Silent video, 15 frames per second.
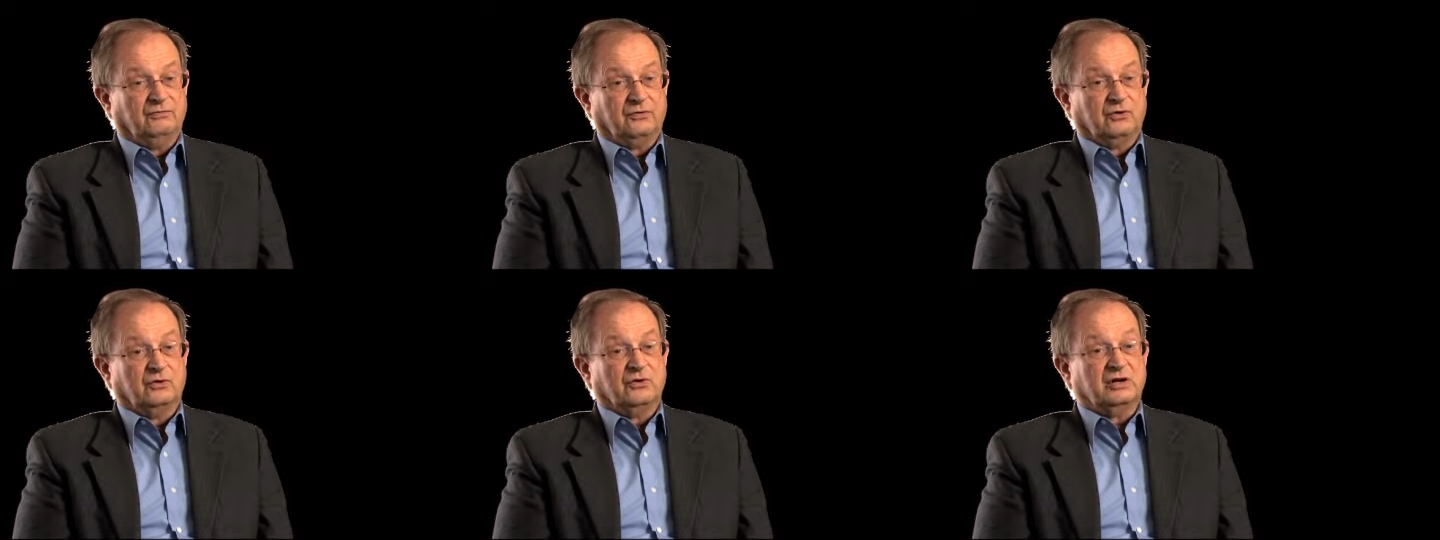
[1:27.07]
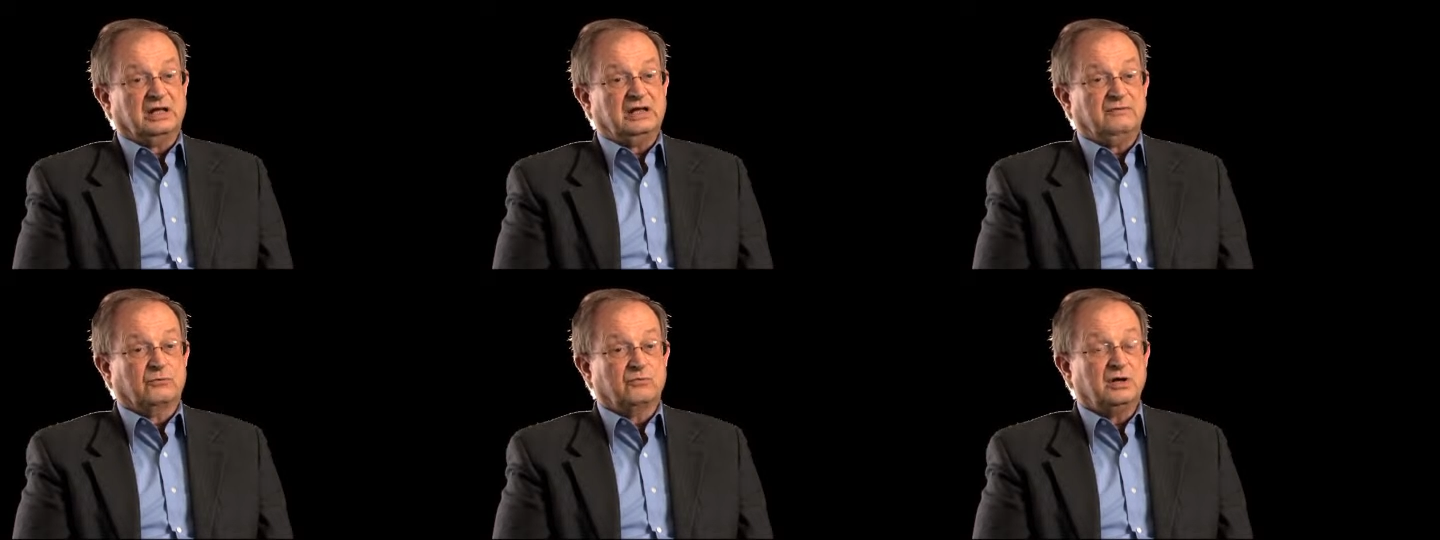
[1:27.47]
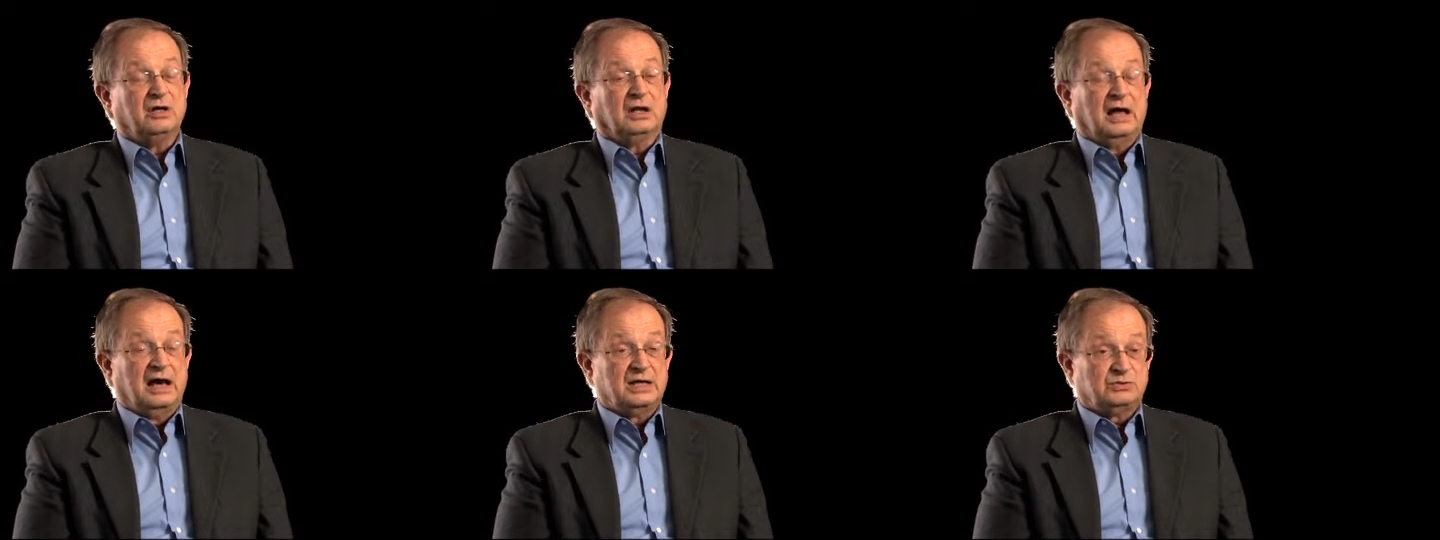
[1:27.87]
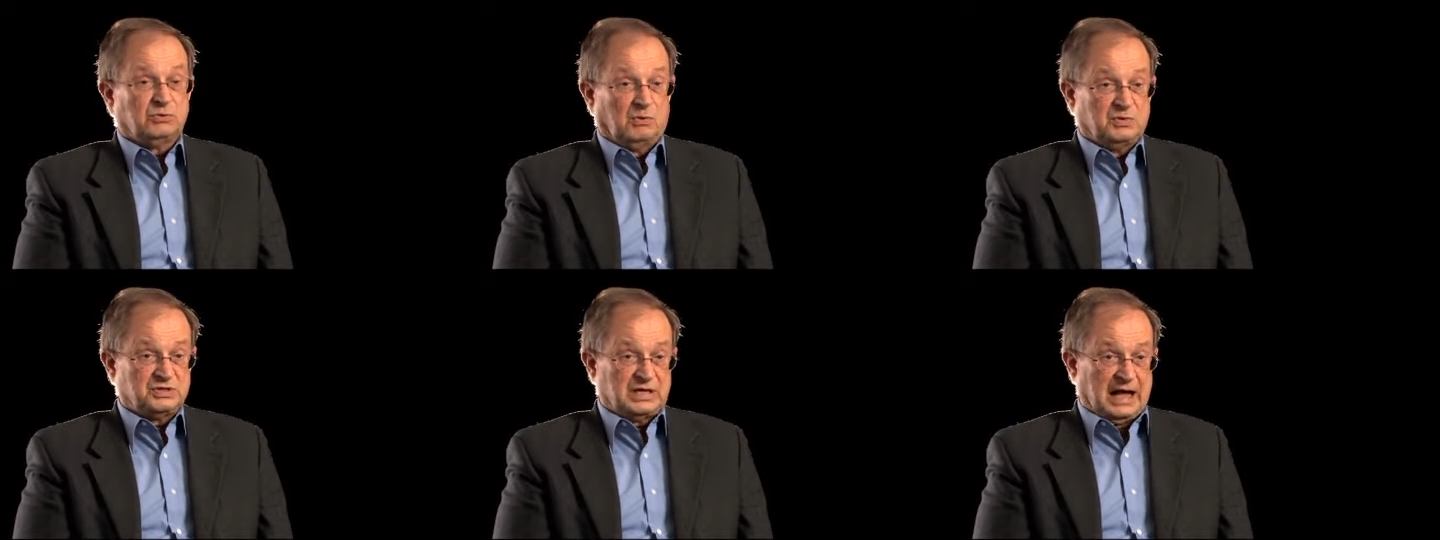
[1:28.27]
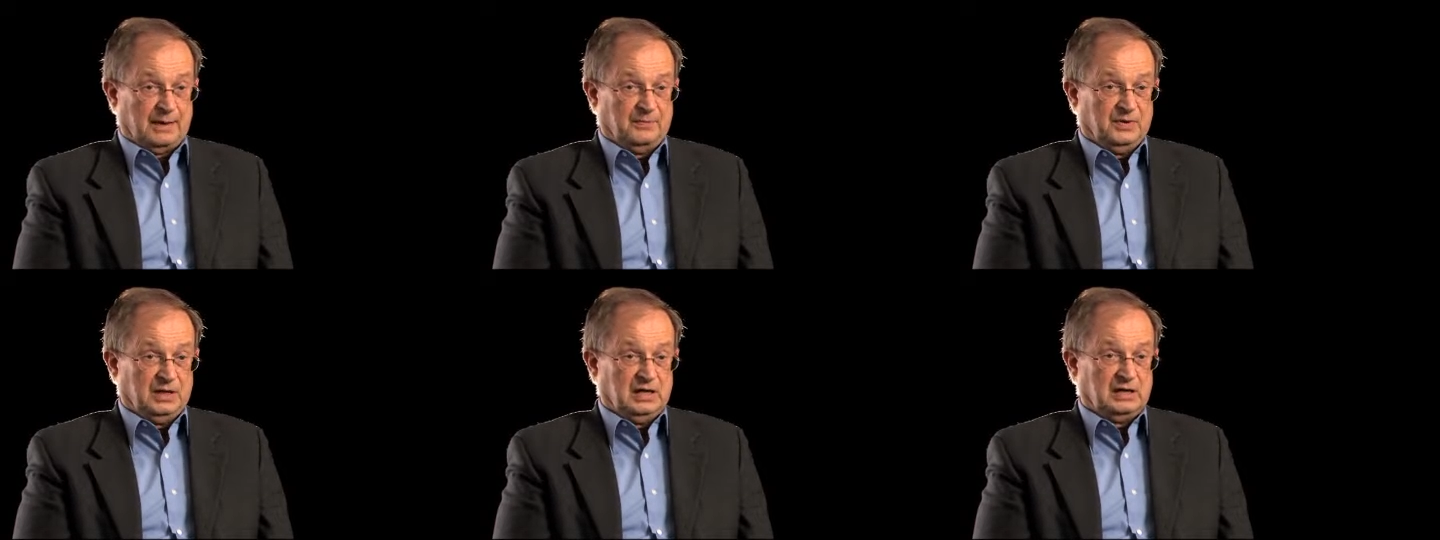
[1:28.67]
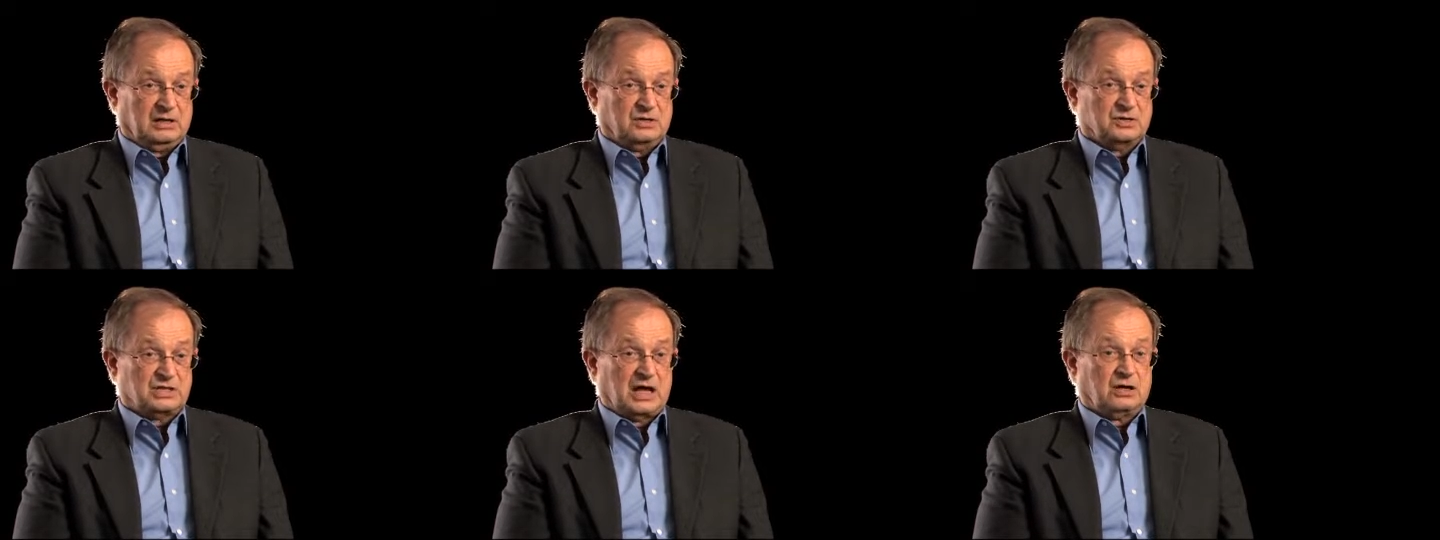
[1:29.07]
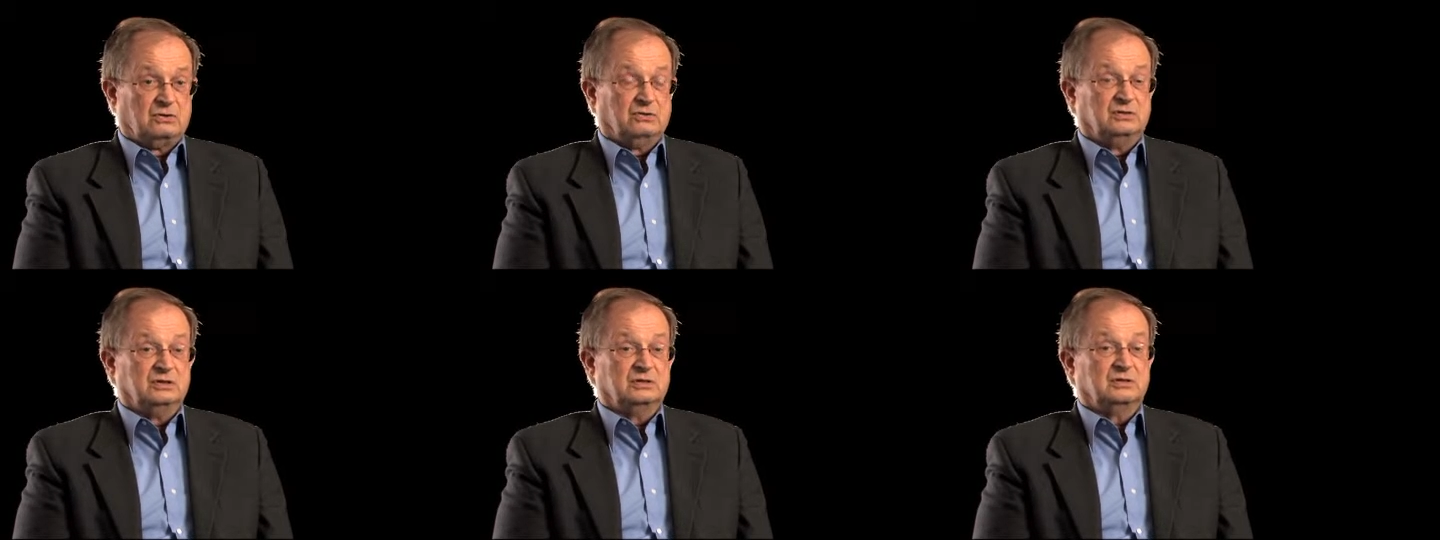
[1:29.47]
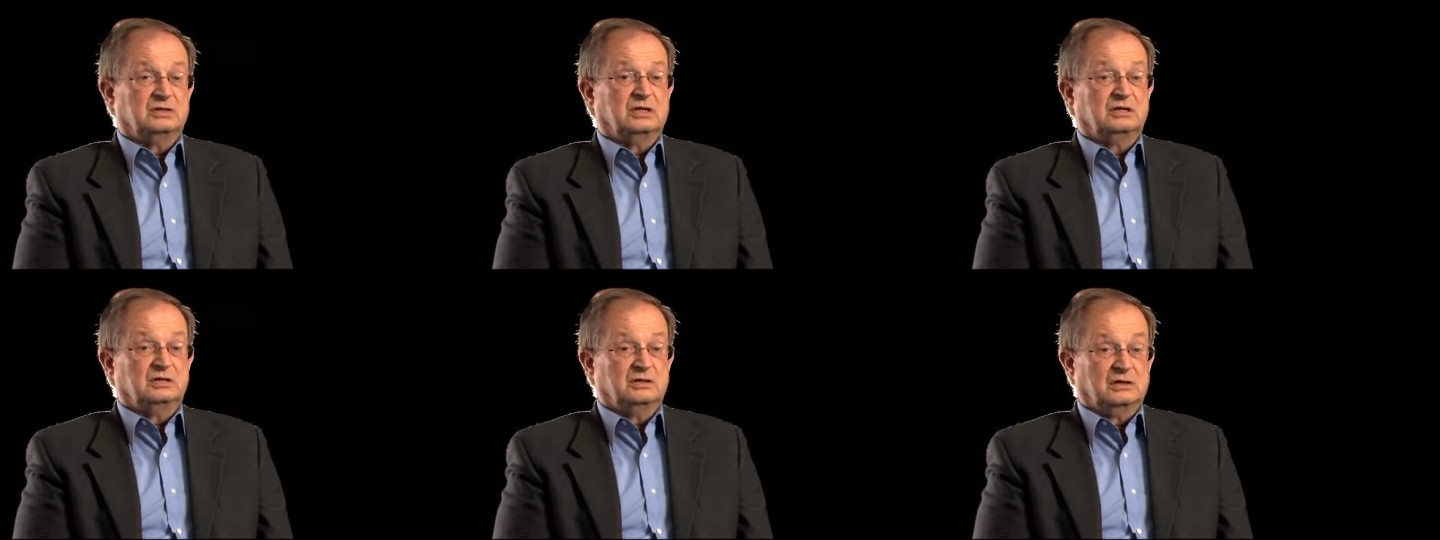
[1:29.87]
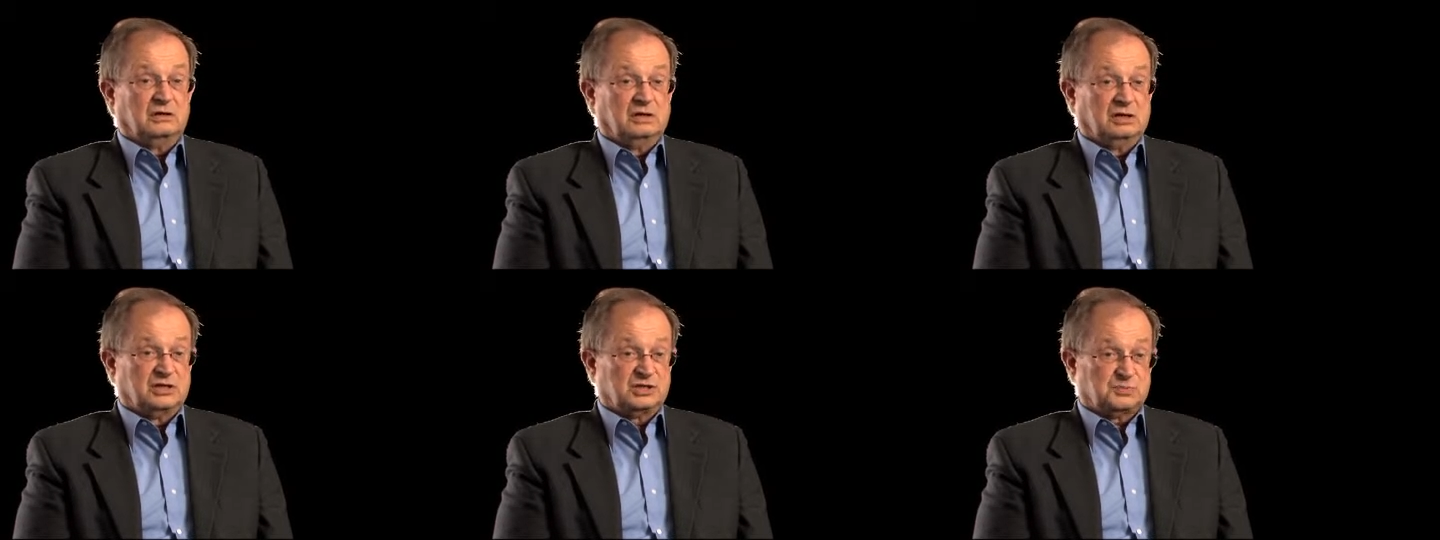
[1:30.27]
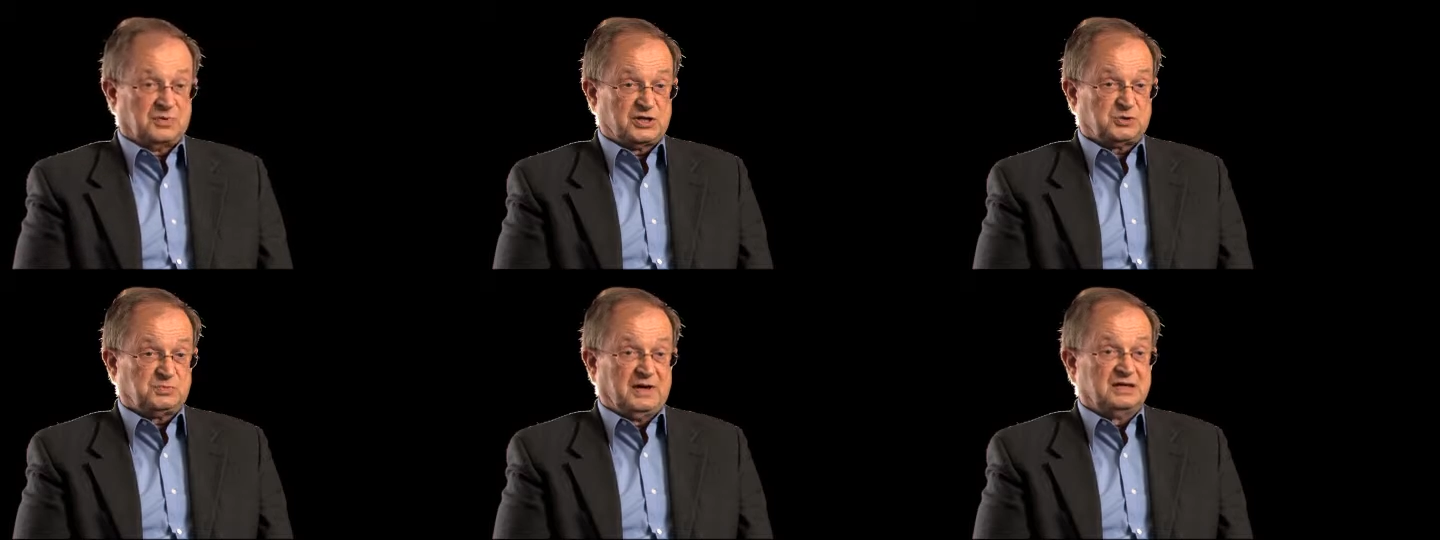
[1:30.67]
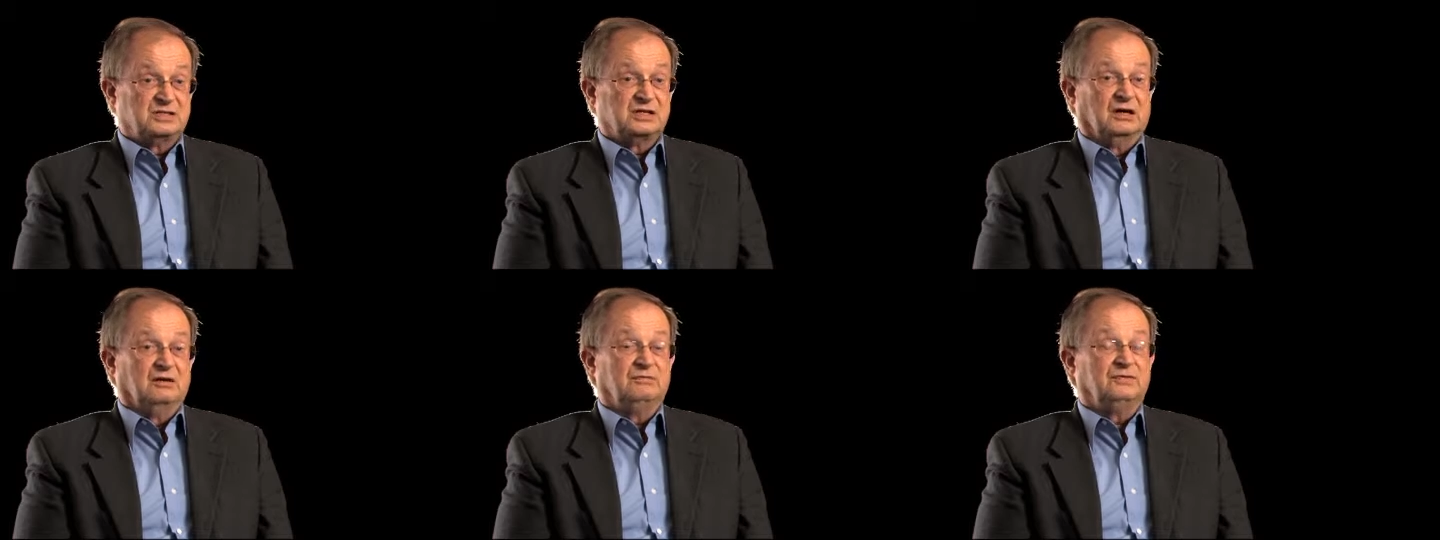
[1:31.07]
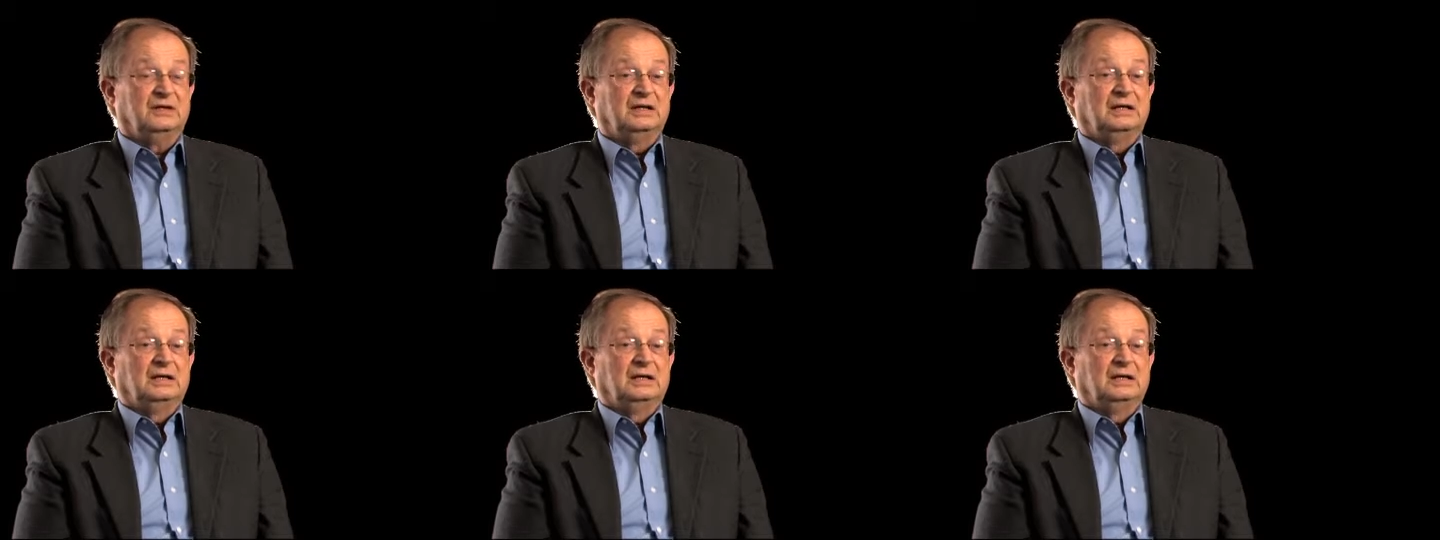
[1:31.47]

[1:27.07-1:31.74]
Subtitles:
for her to even realize what was happening because I couldn't express myself.